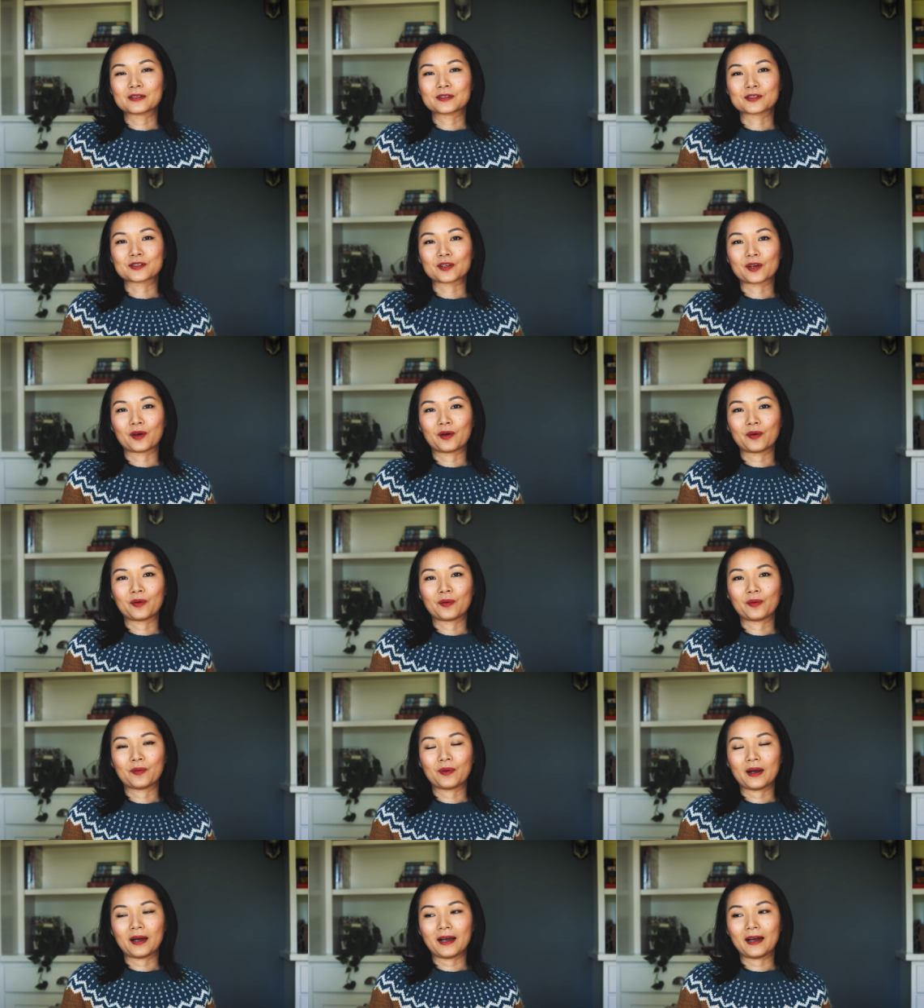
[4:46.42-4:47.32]

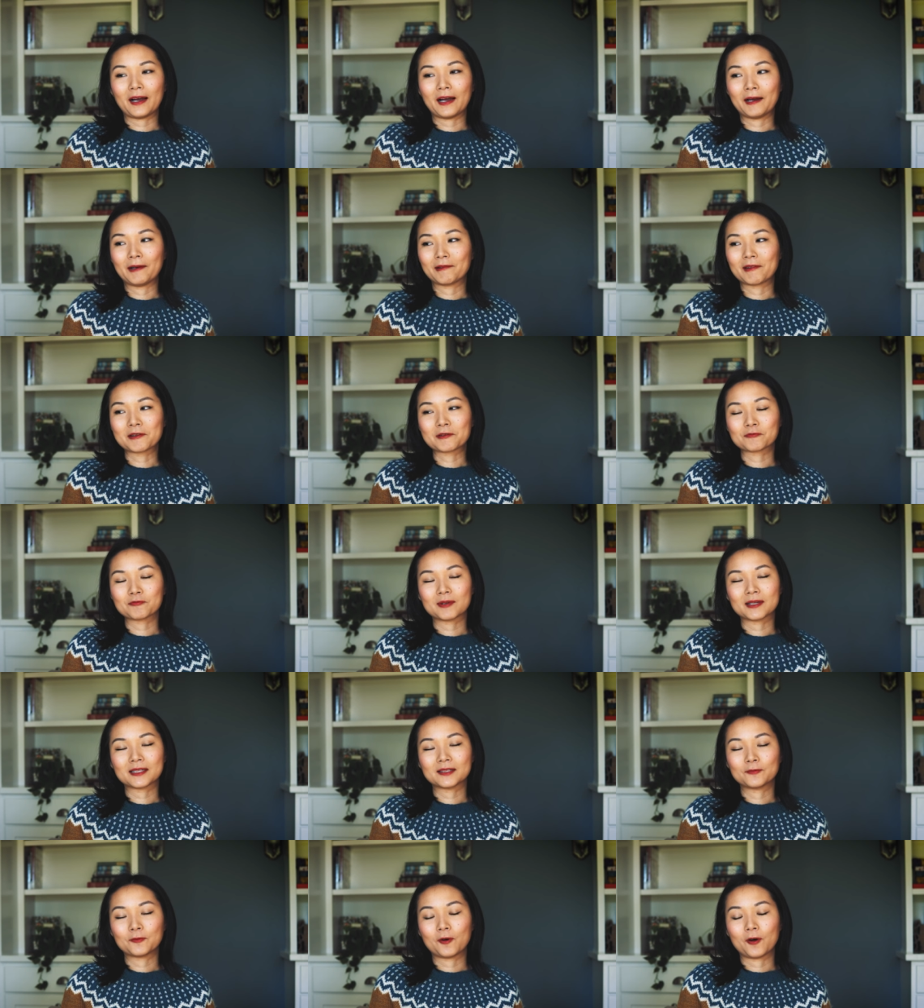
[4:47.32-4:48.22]
So uh, this
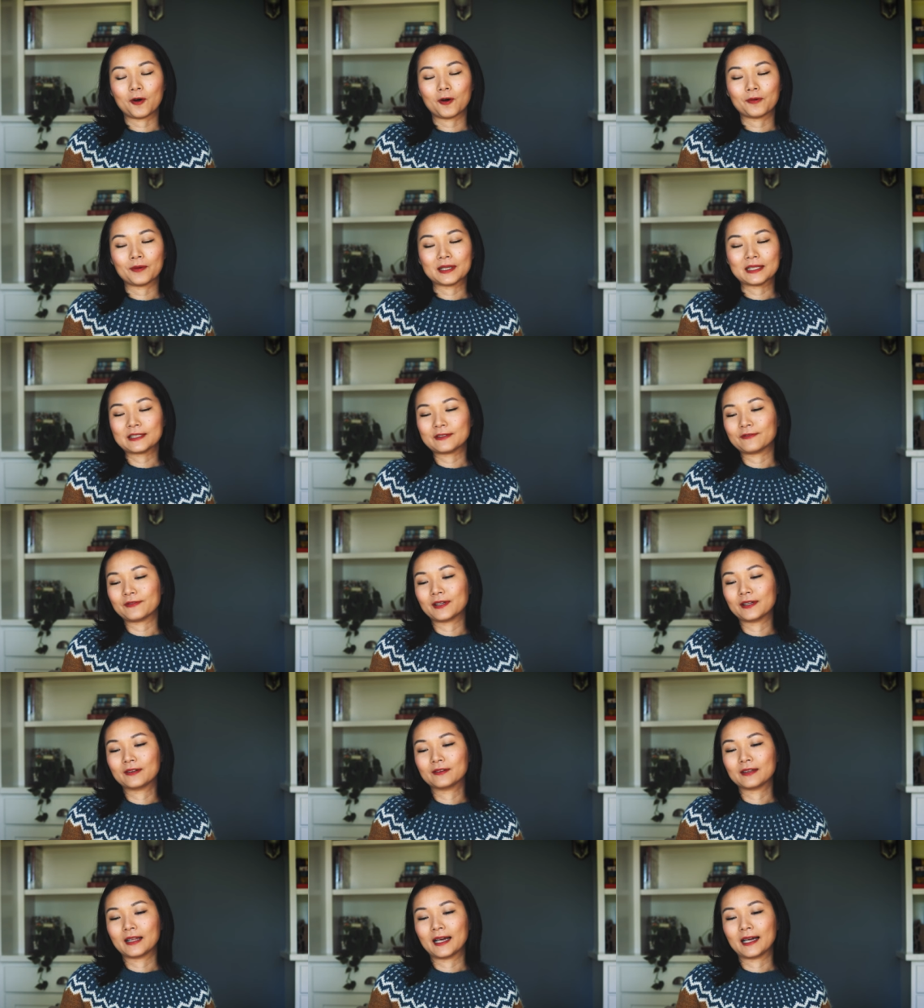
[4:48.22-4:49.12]
one will always
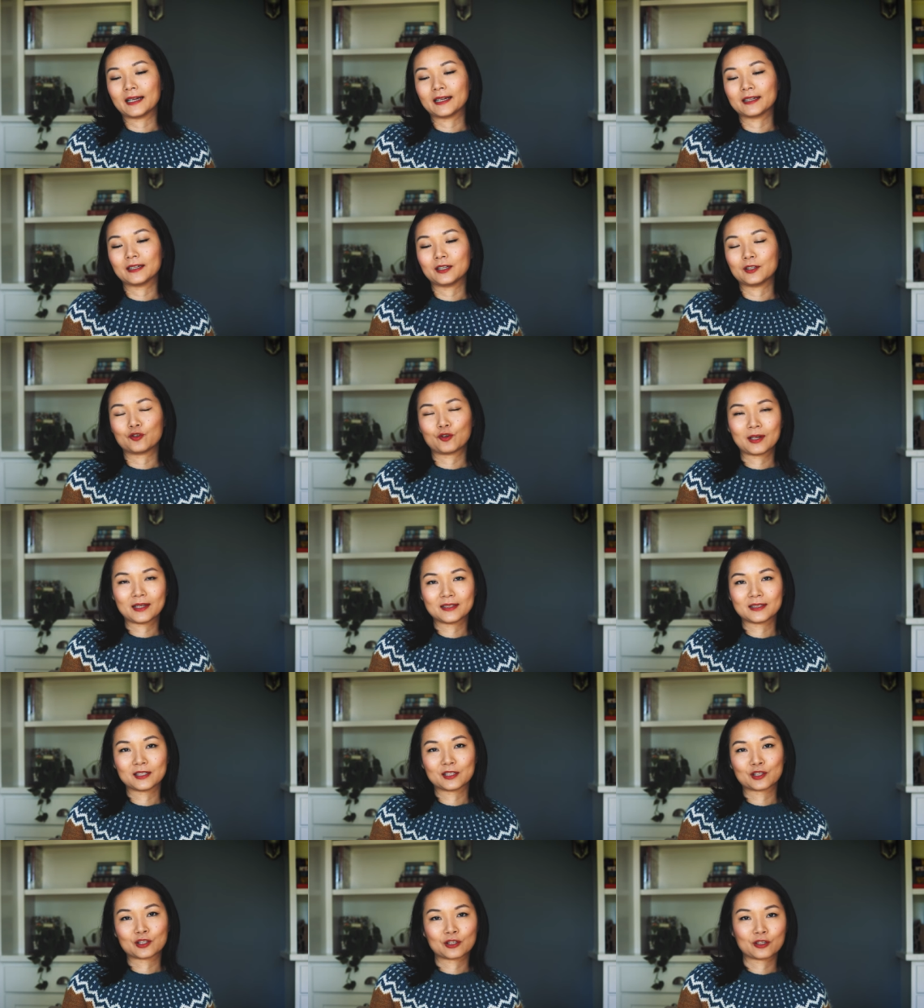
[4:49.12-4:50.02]
feel like a
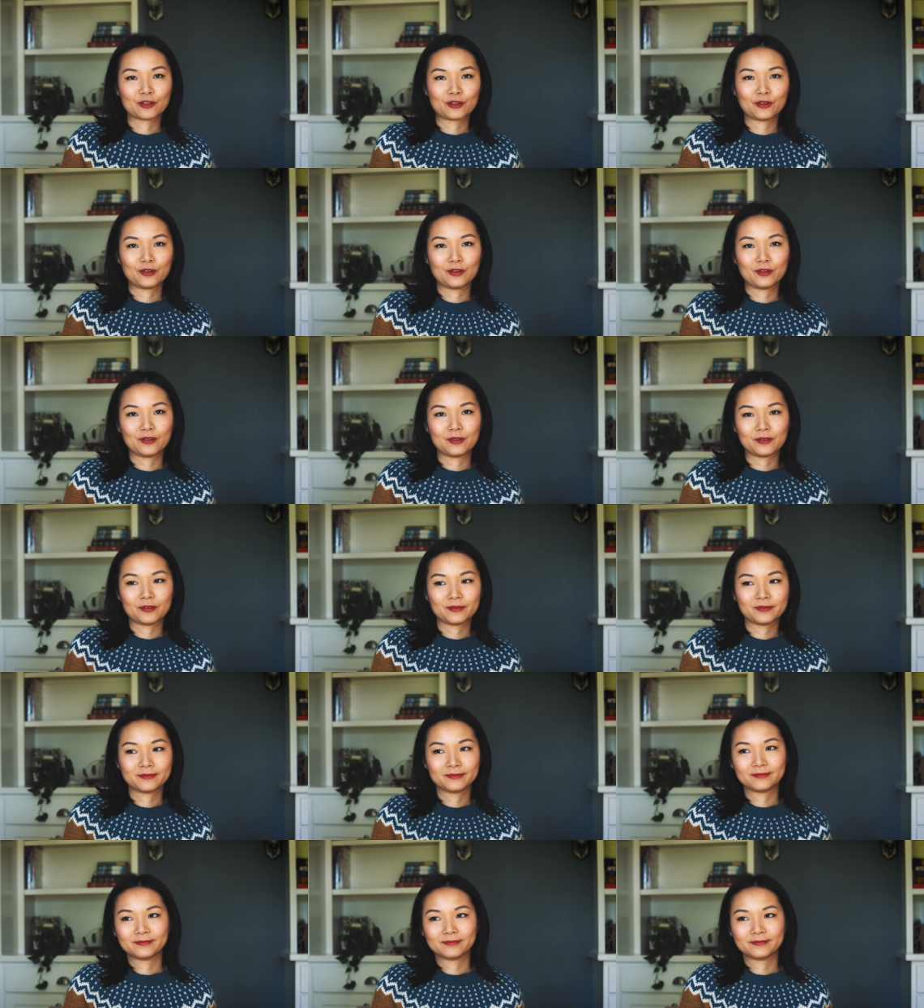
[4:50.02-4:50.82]
transitional